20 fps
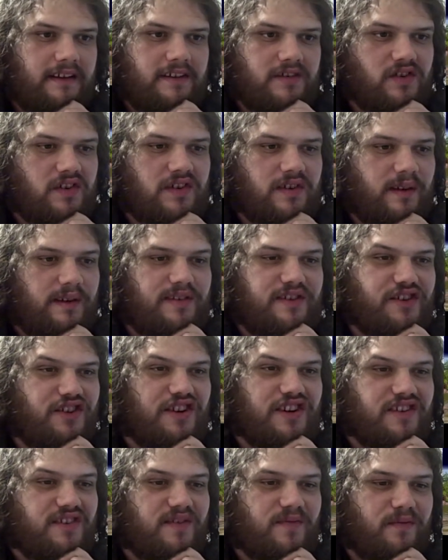It's
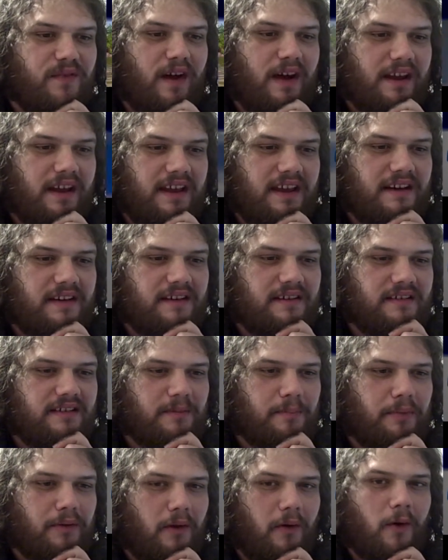just fucking
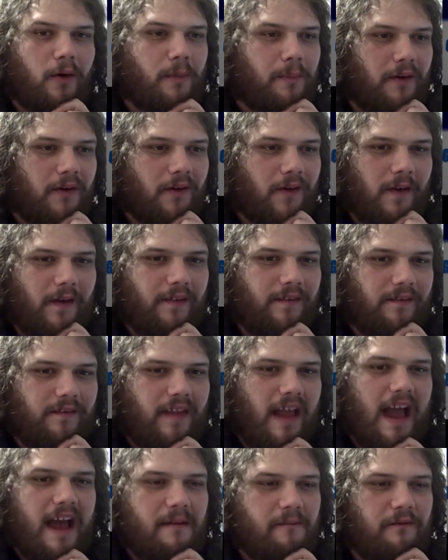deplorable.
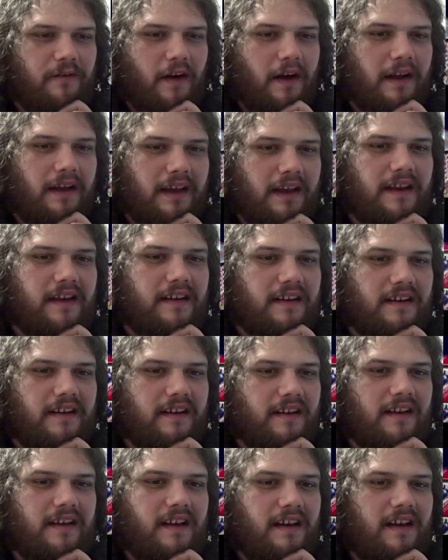That fucking...
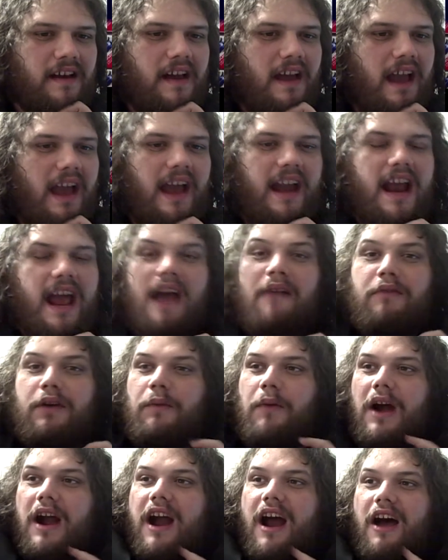And
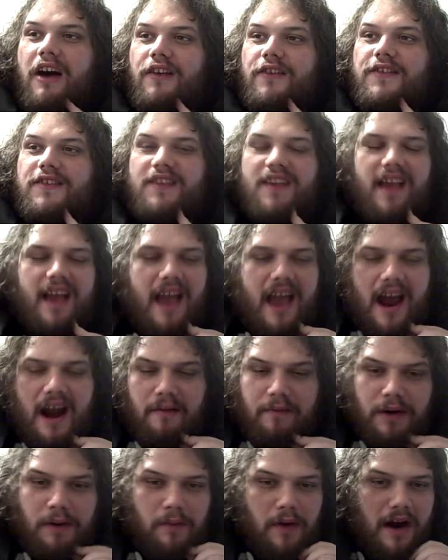everywhere
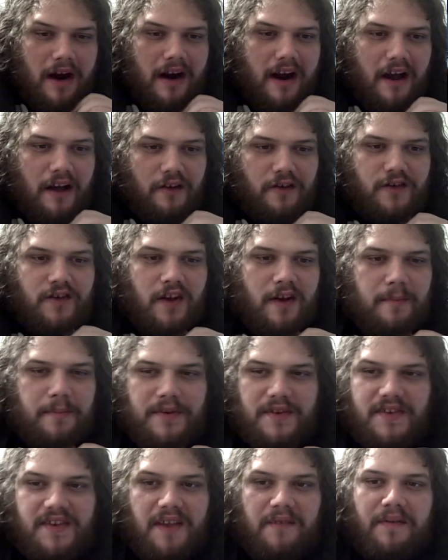else,
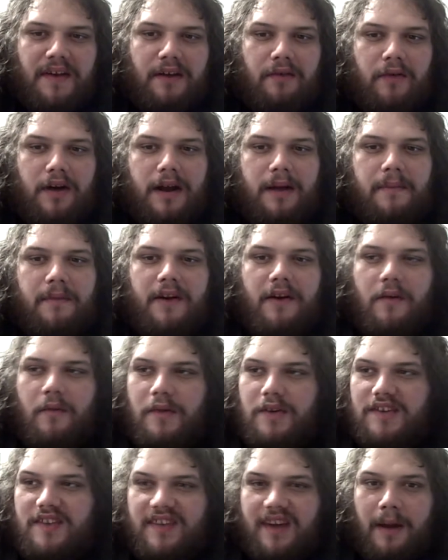Pacific Rim
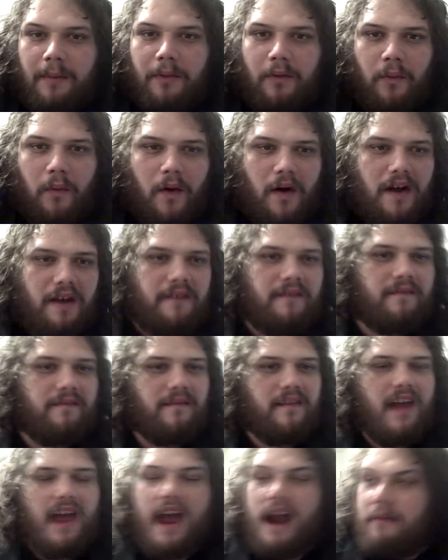was number one.
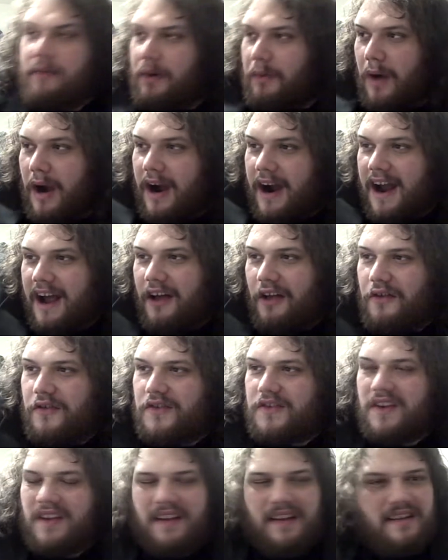Everywhere
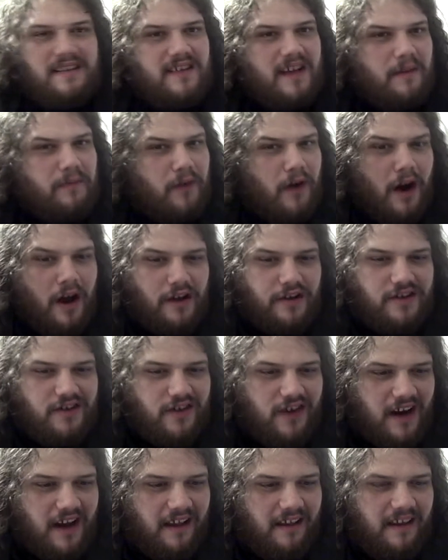else. Except for
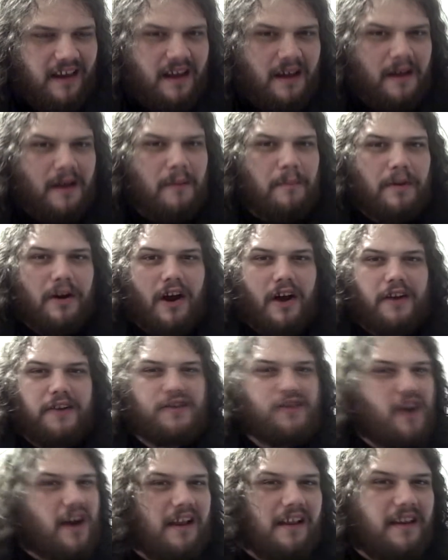Australia, but
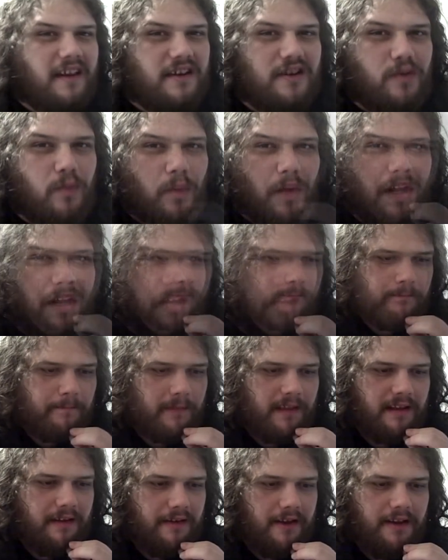Australia's weird.
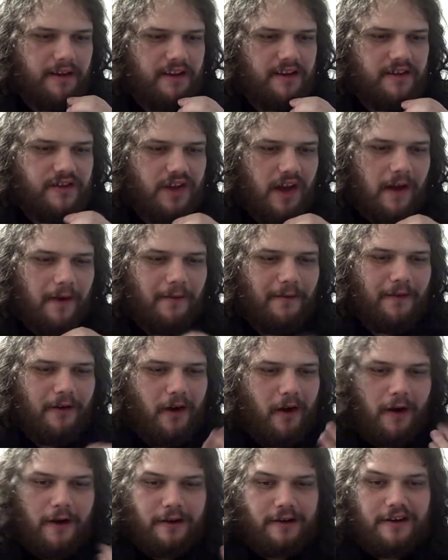So,
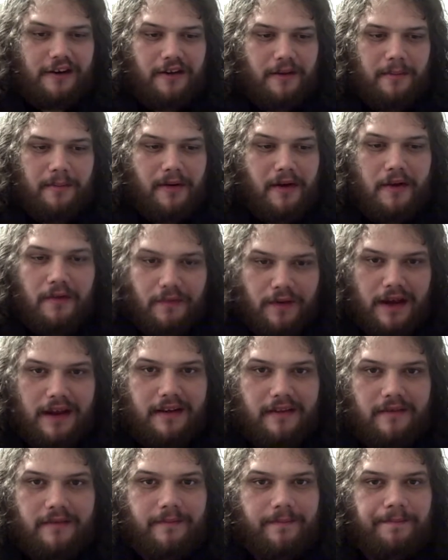on to the movie.